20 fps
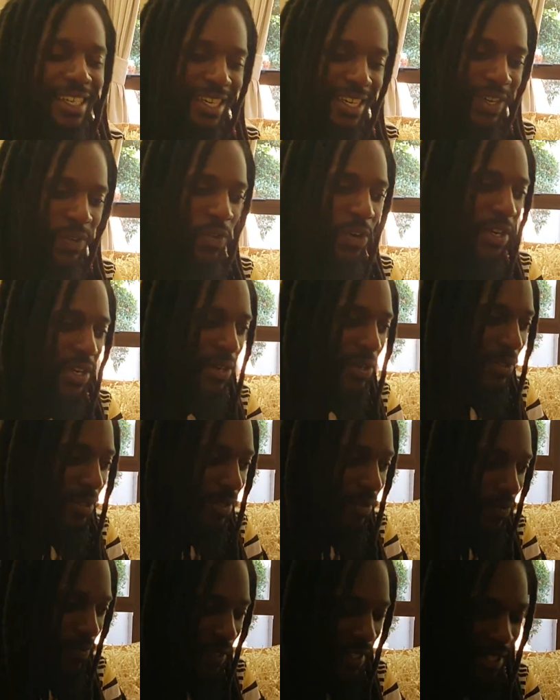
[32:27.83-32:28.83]
Yeah, working on
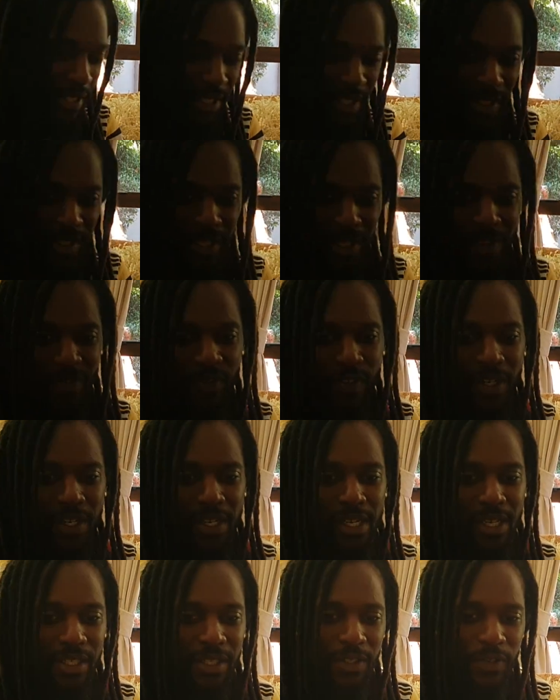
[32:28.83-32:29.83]
some visa stuff.
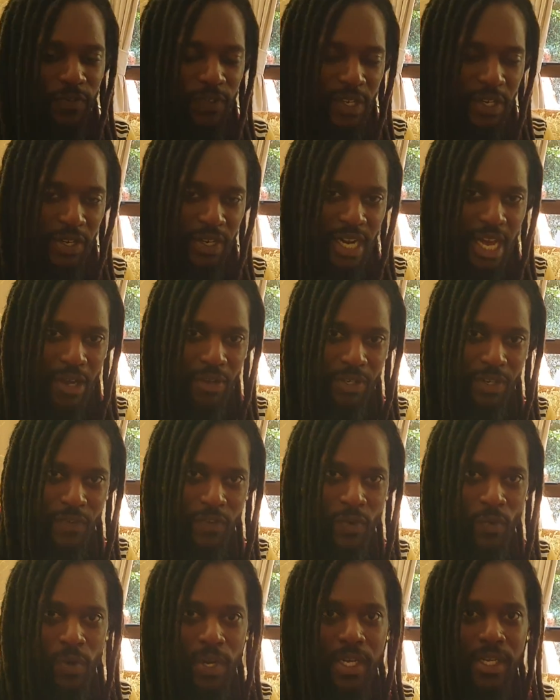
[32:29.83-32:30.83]
Just figuring out
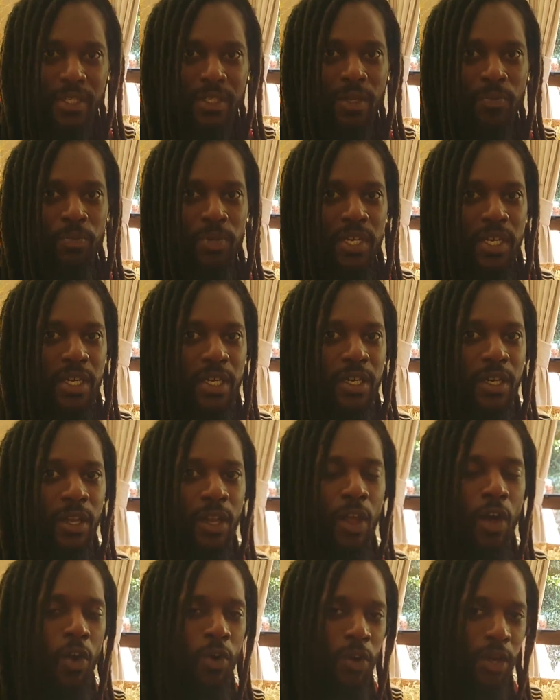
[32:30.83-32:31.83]
different ways to be here
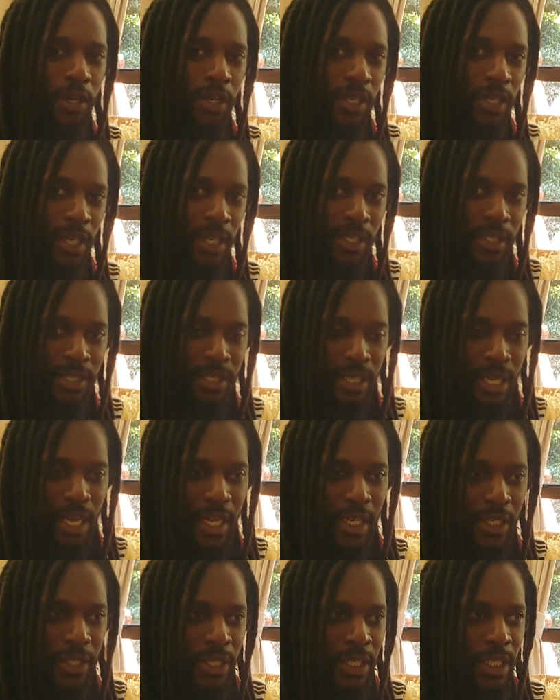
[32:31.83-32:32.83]
longer and to
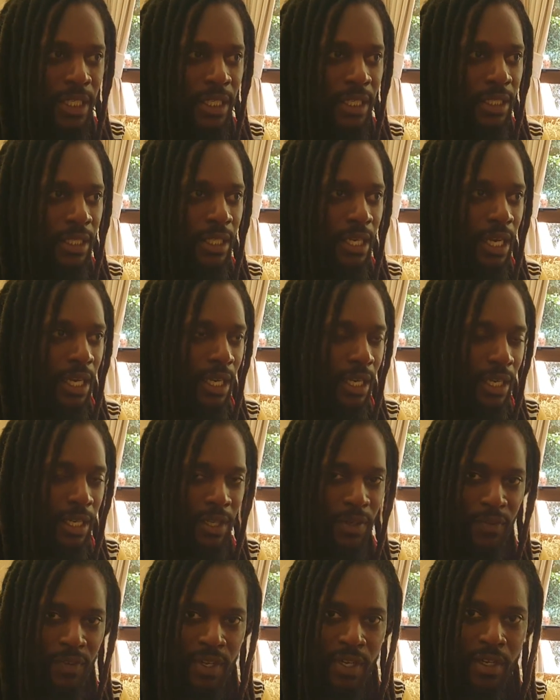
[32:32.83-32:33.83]
actually
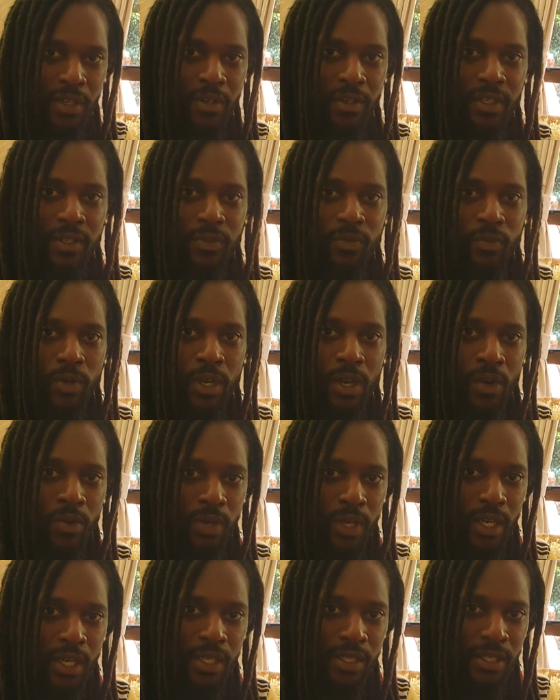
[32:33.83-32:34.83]
live here and
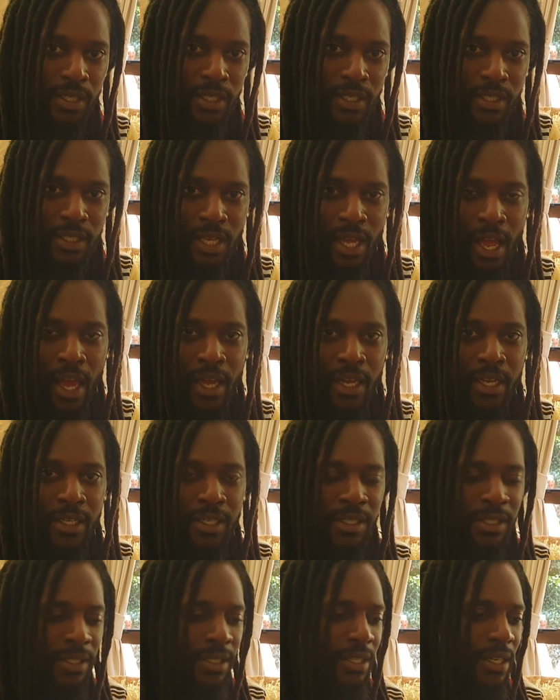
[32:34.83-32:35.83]
relocate to this side.
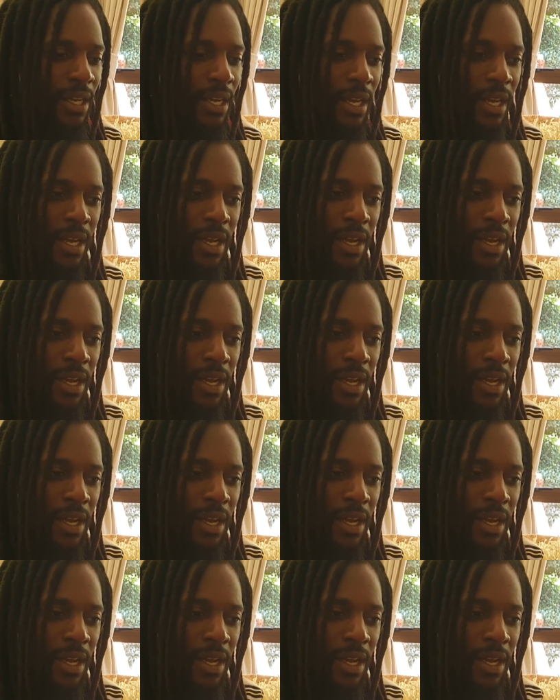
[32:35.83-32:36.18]
Cause,